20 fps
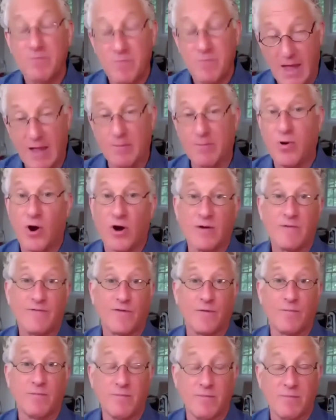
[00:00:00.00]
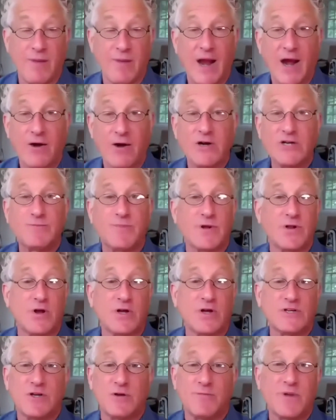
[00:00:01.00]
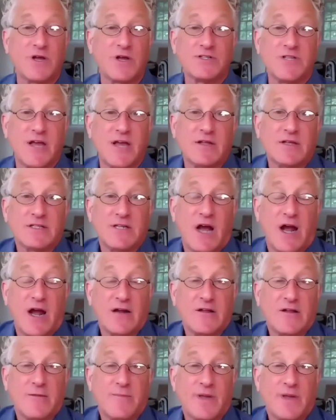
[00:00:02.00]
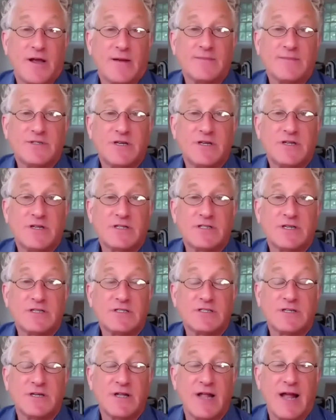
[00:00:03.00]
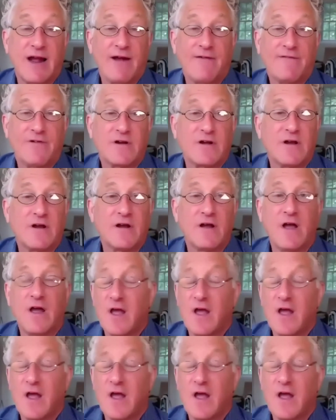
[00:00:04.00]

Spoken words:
in part from marriage, but also because they decided to become citizens in Africa.